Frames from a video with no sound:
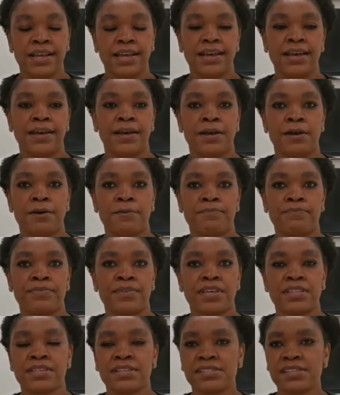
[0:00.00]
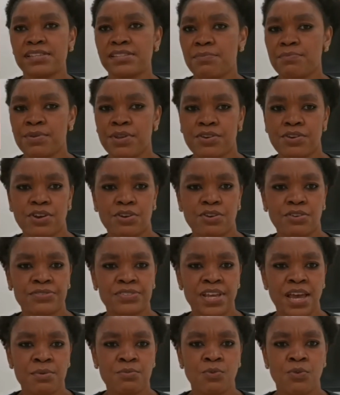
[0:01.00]
This is a period
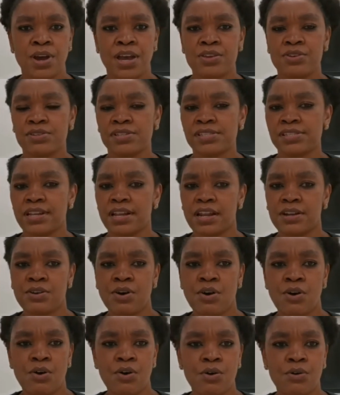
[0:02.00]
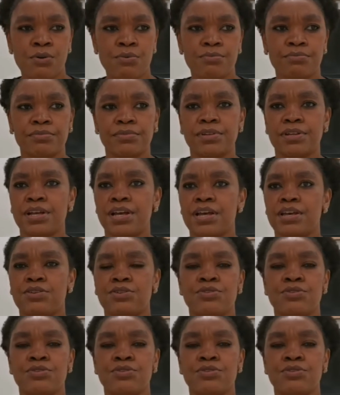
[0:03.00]
of time where you're still at home,